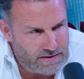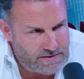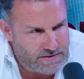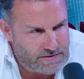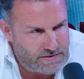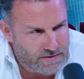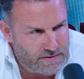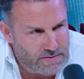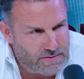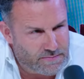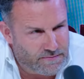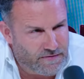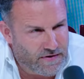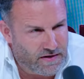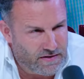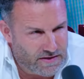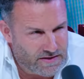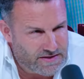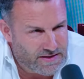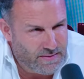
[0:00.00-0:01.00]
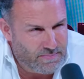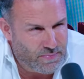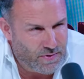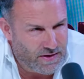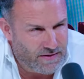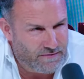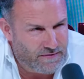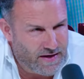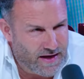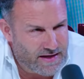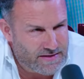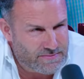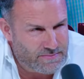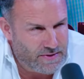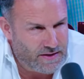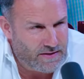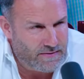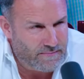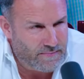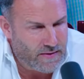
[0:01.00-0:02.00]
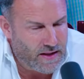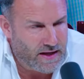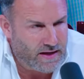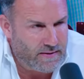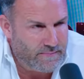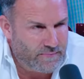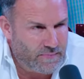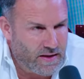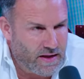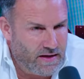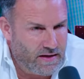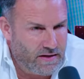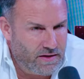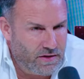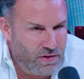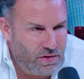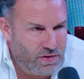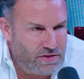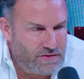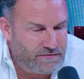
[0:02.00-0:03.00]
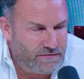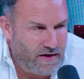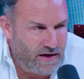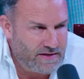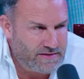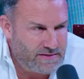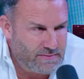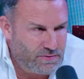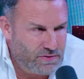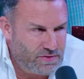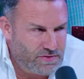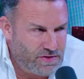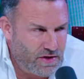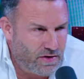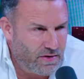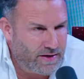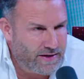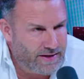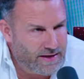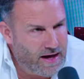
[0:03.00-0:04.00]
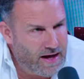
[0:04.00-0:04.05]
is, is fairly simple, if you ask me. Like you just find someone who's already